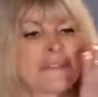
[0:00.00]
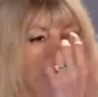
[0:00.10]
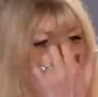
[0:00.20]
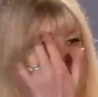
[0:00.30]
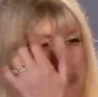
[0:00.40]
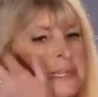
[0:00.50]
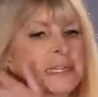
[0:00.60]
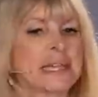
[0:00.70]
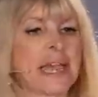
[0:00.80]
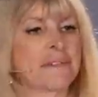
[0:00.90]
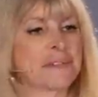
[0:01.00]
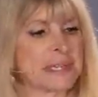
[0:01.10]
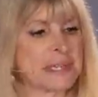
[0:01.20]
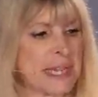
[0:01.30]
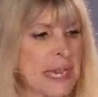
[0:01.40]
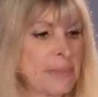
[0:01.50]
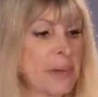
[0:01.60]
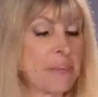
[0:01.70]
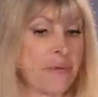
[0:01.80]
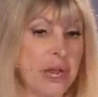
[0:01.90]
of 90 have the same
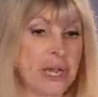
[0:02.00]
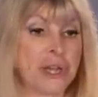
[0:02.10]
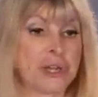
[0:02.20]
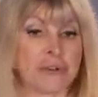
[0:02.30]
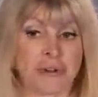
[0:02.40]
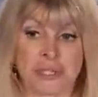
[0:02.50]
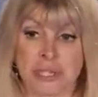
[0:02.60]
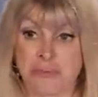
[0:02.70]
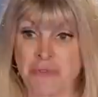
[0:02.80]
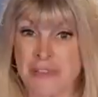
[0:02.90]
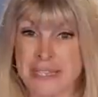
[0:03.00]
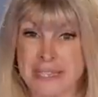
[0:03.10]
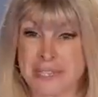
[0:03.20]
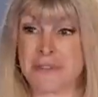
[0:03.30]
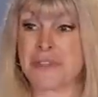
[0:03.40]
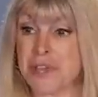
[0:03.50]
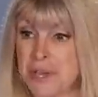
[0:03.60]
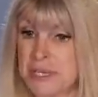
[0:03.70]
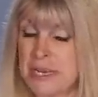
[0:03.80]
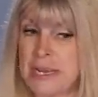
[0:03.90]
brain neurons as professors of
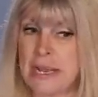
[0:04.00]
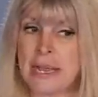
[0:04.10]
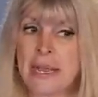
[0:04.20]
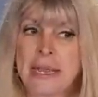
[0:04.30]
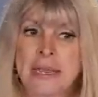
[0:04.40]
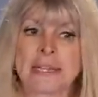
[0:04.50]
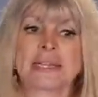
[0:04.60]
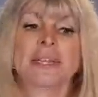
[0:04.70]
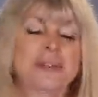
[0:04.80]
30, because they